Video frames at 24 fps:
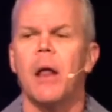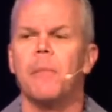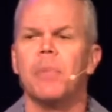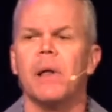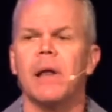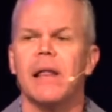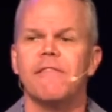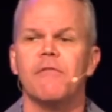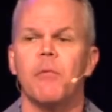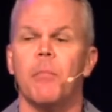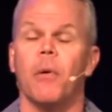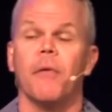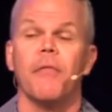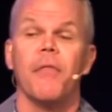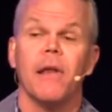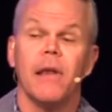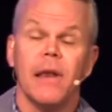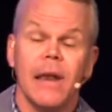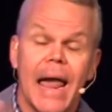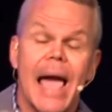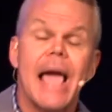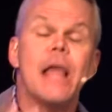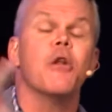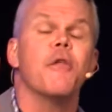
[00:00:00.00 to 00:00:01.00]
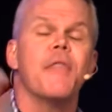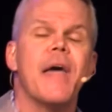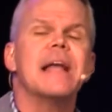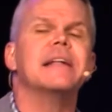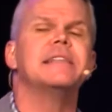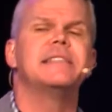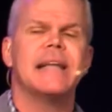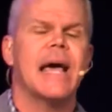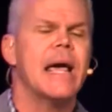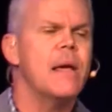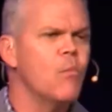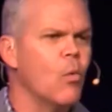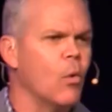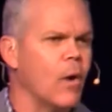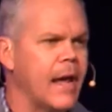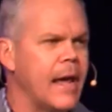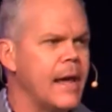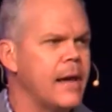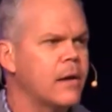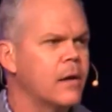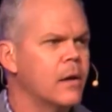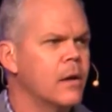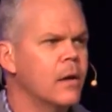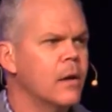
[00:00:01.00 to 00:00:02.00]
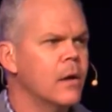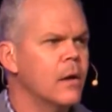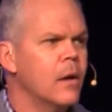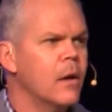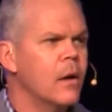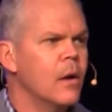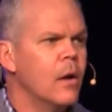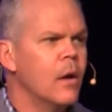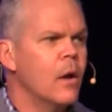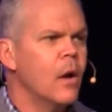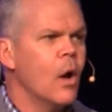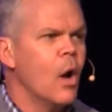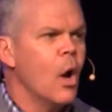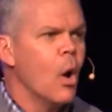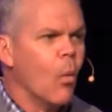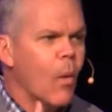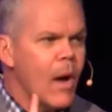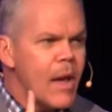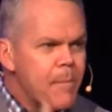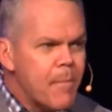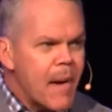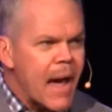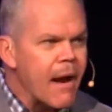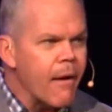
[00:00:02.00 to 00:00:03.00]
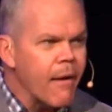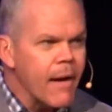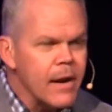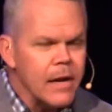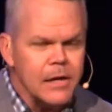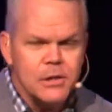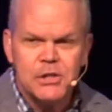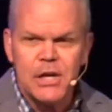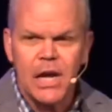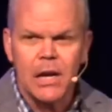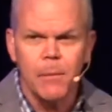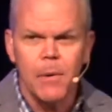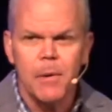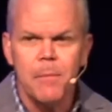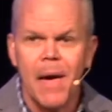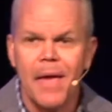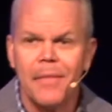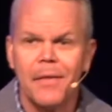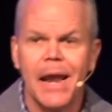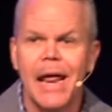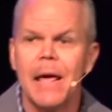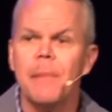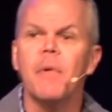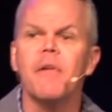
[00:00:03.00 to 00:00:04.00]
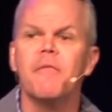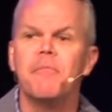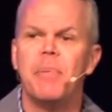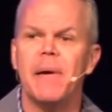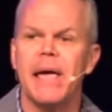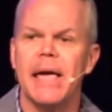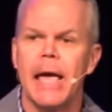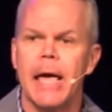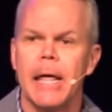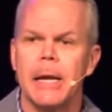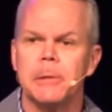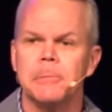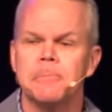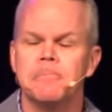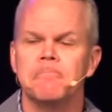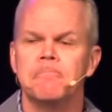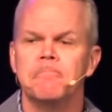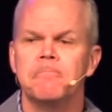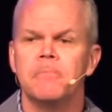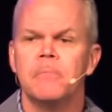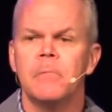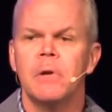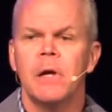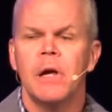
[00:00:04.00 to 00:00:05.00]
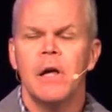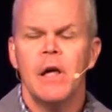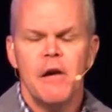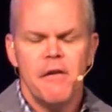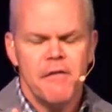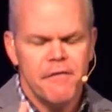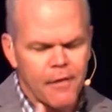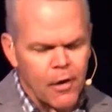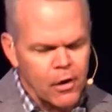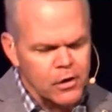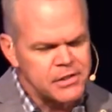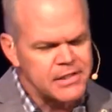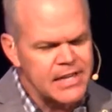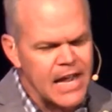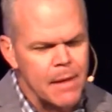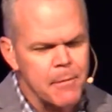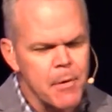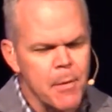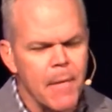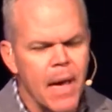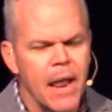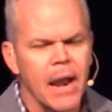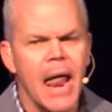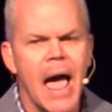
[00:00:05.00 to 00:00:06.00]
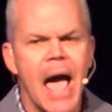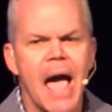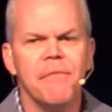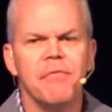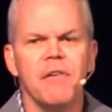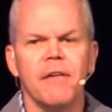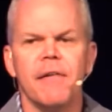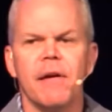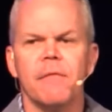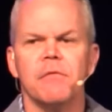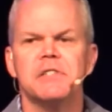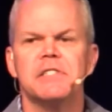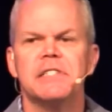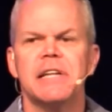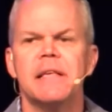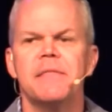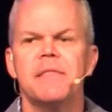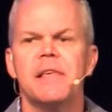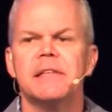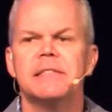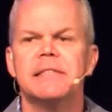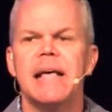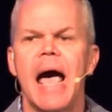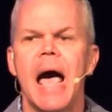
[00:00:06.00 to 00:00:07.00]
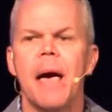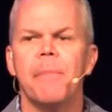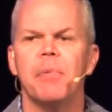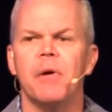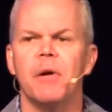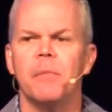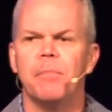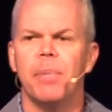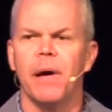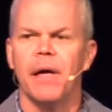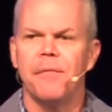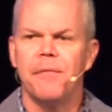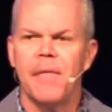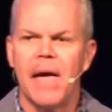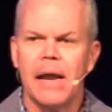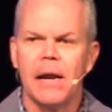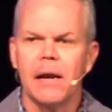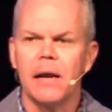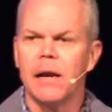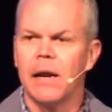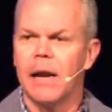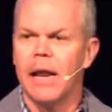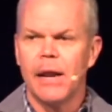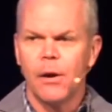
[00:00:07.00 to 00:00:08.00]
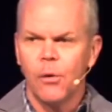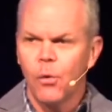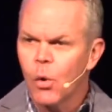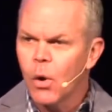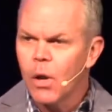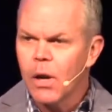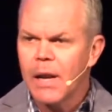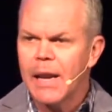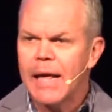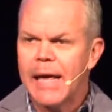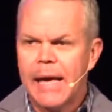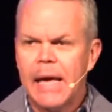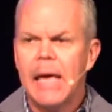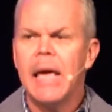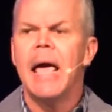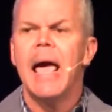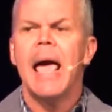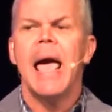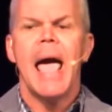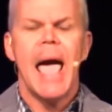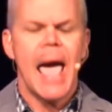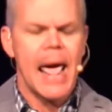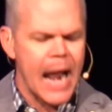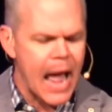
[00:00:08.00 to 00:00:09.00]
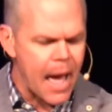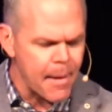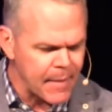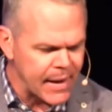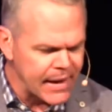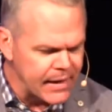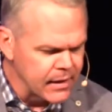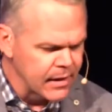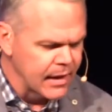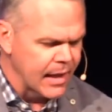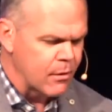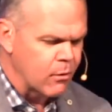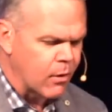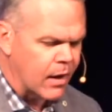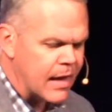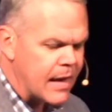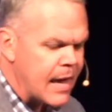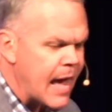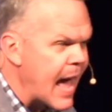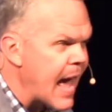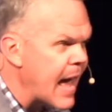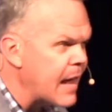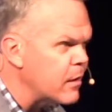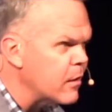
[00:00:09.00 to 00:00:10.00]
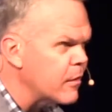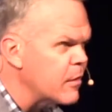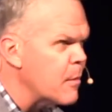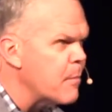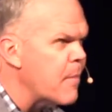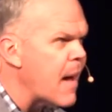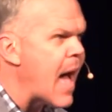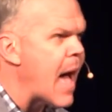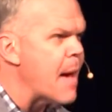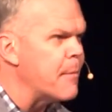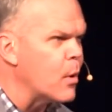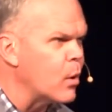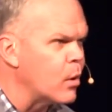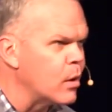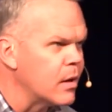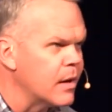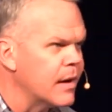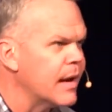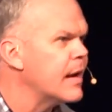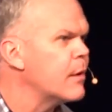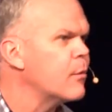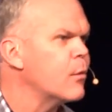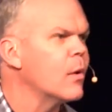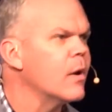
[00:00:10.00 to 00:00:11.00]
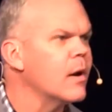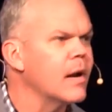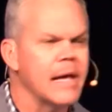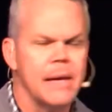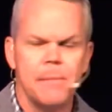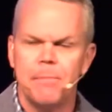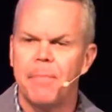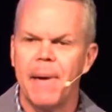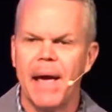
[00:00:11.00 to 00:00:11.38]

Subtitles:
unbelievable. Later that same week, we buried a gentleman by the name of Ben. First time in my life I've ever seen this happen, but they literally, and I mean literally, hand on the Bible, literally